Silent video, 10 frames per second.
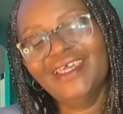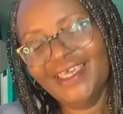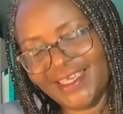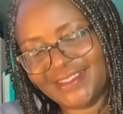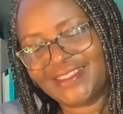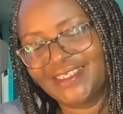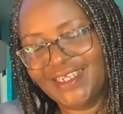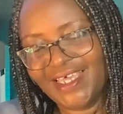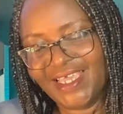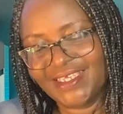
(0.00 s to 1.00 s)
18
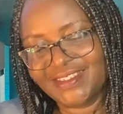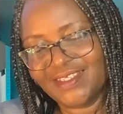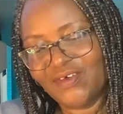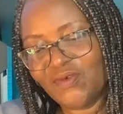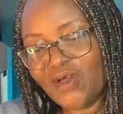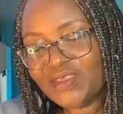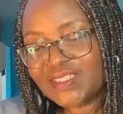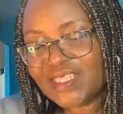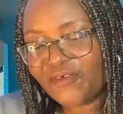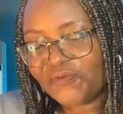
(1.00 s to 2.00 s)
likes. What is
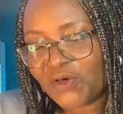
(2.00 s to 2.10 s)
the